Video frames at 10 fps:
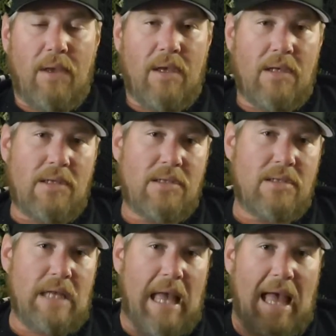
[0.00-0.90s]

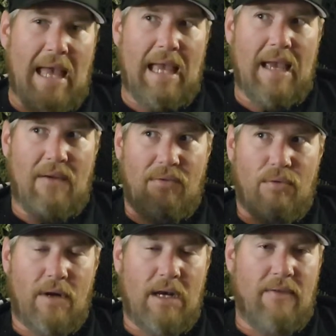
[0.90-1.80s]
Because I have
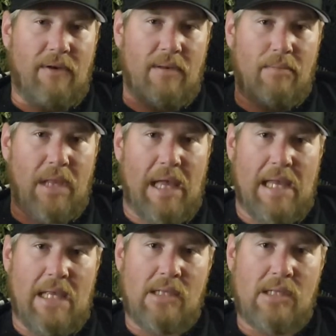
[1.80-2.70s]
3 different
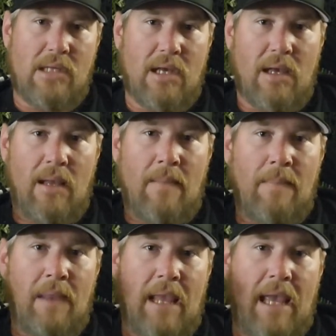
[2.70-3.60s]
blinds,
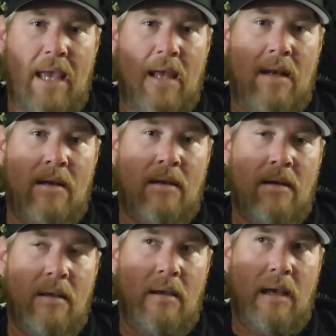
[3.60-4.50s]
and
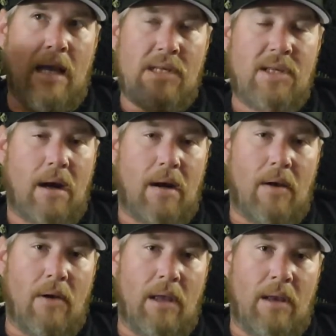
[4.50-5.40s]
I start
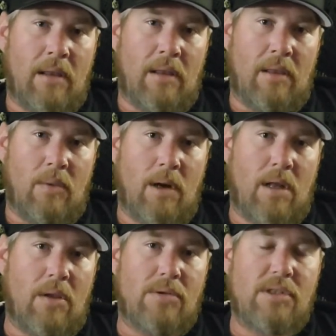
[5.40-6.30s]
out in the
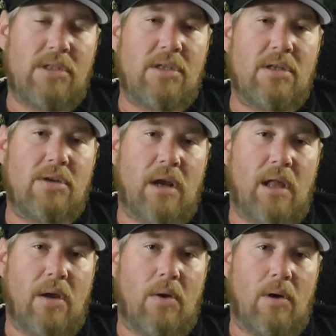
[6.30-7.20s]
one closest to the
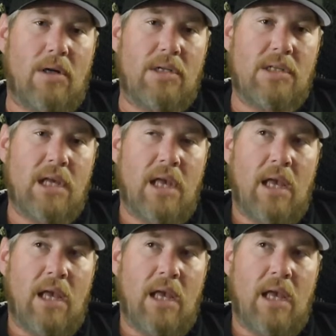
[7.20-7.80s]
trail, of course,